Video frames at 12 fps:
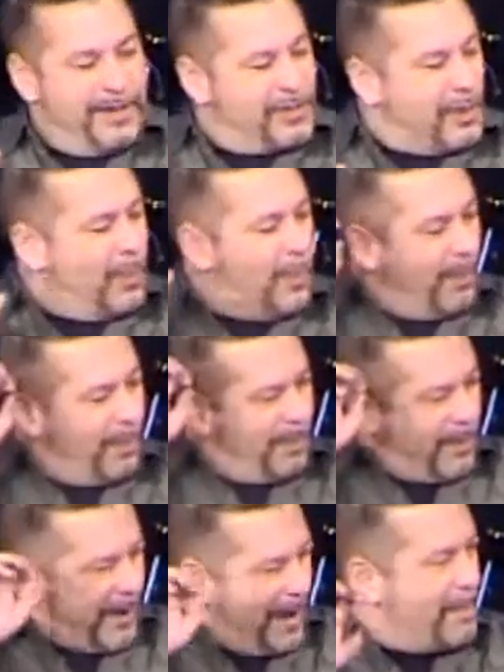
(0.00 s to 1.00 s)
So
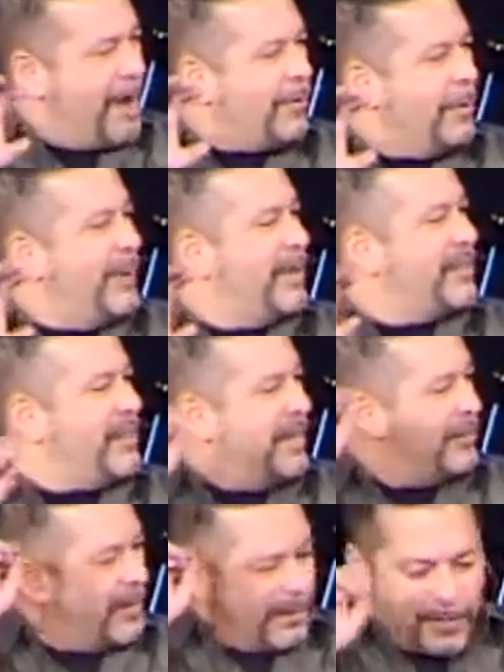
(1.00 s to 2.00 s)
in my rebellious
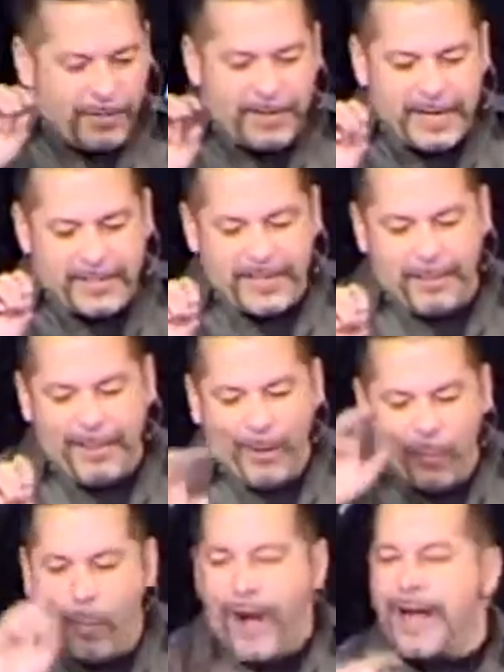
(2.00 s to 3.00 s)
nature, let's go to the next thing. B,
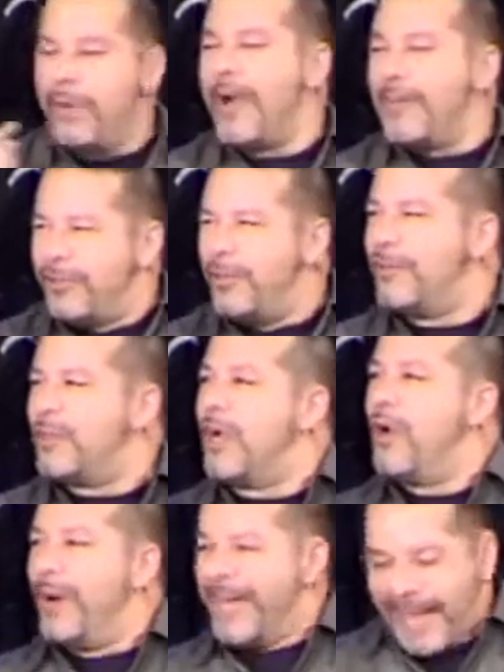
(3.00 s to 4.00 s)
why do I choose to
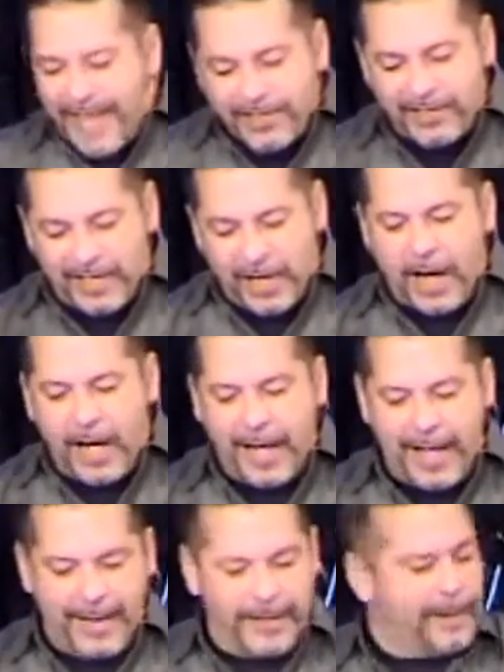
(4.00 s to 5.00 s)
go against
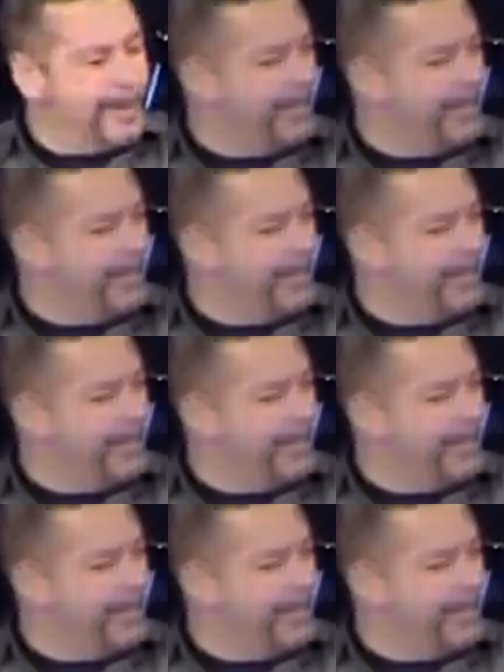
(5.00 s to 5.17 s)
God?